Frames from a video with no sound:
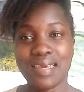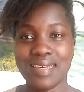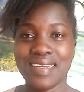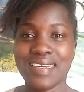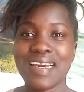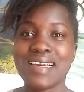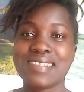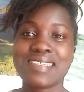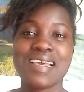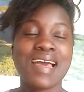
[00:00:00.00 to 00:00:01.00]

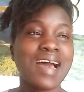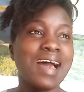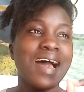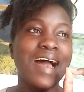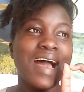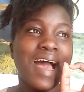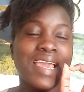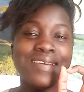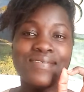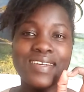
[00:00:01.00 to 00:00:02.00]
guys, I
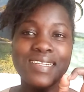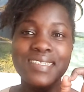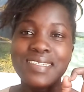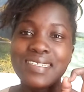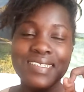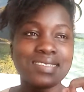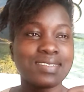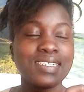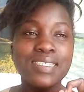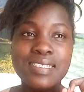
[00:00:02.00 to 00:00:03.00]
even
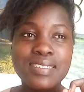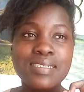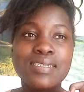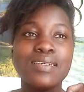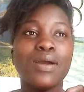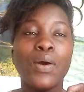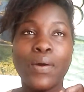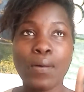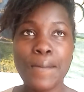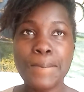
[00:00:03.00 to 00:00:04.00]
reached
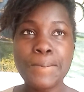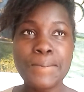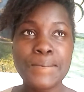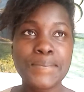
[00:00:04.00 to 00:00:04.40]
home,